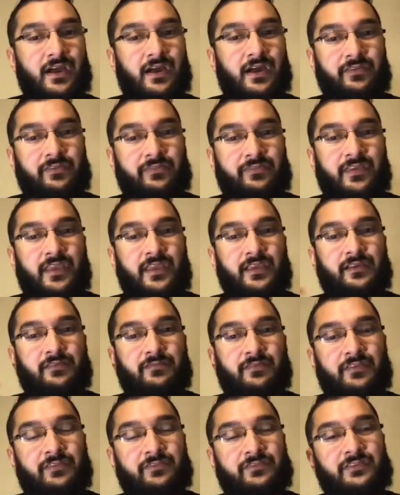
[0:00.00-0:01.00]
saying of
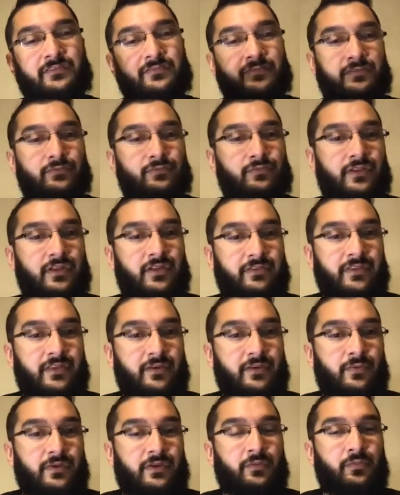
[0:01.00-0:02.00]
astaghfirullah, that
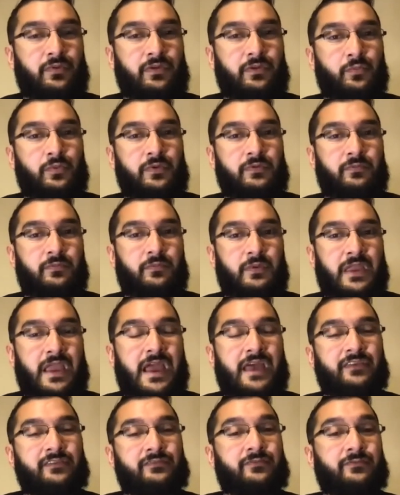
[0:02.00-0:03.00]
we
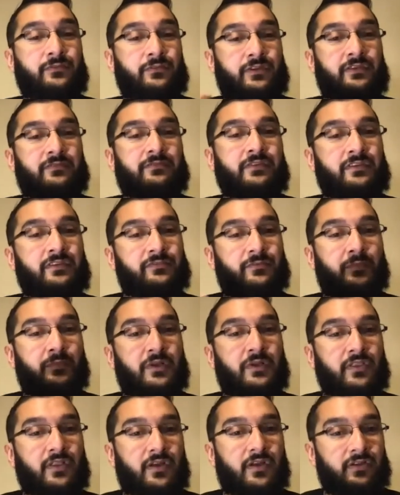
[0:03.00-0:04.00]
ask forgiveness from
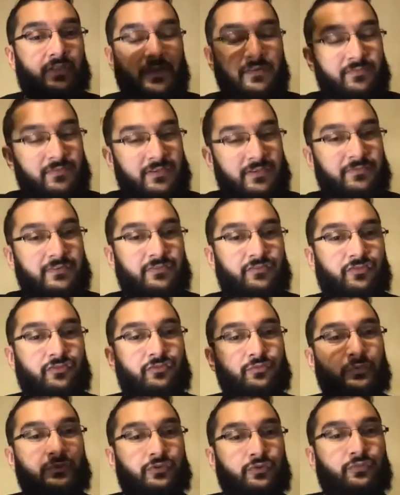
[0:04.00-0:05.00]
Allah. Even if it's just
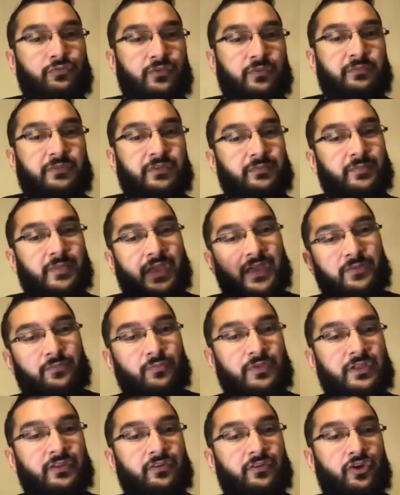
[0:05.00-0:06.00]
we do something bad,
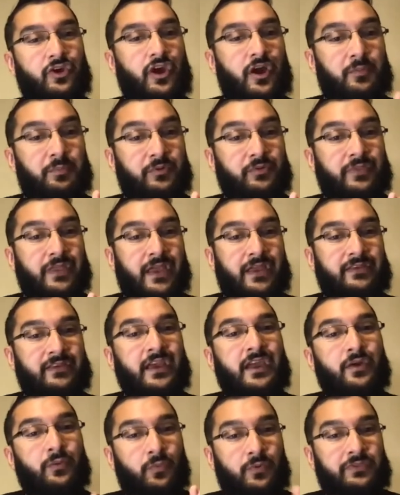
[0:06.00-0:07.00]
we couple that
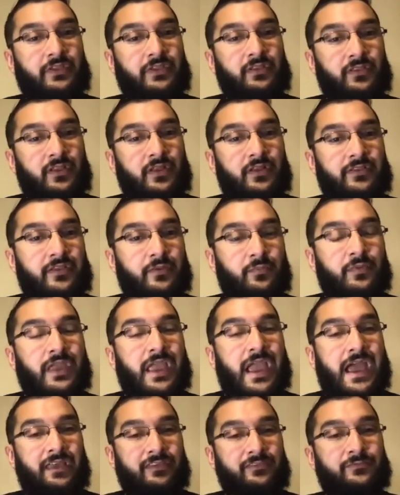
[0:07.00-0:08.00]
with Allah, that we
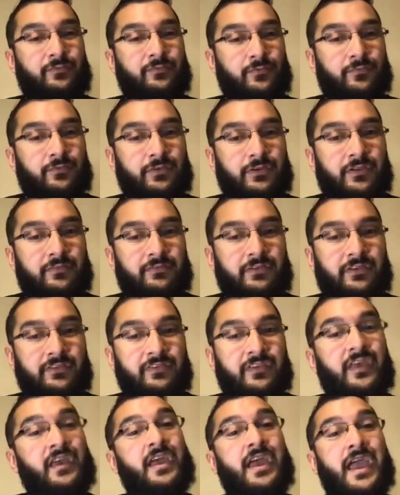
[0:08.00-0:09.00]
ask for forgiveness.
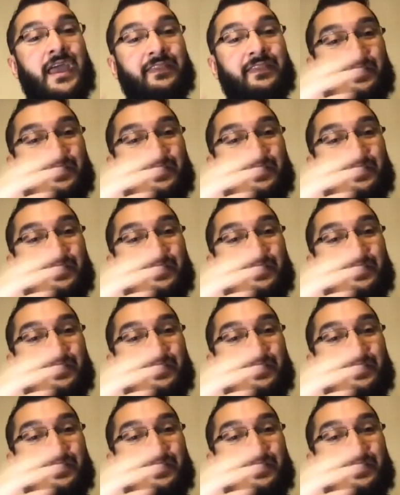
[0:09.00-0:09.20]
And